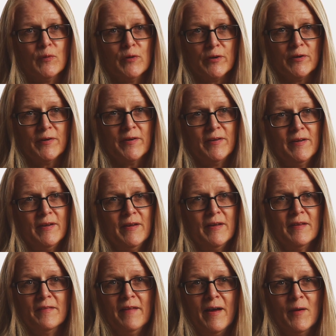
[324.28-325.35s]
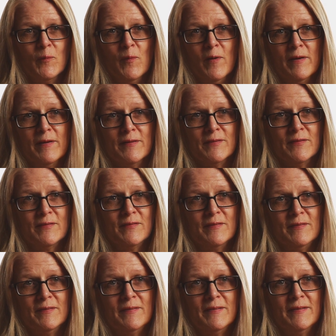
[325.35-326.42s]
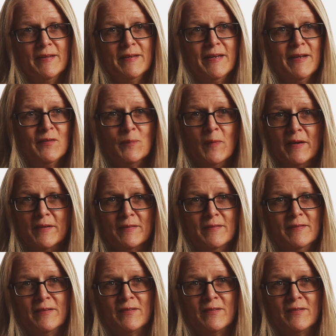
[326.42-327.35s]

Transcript: work that was in his mind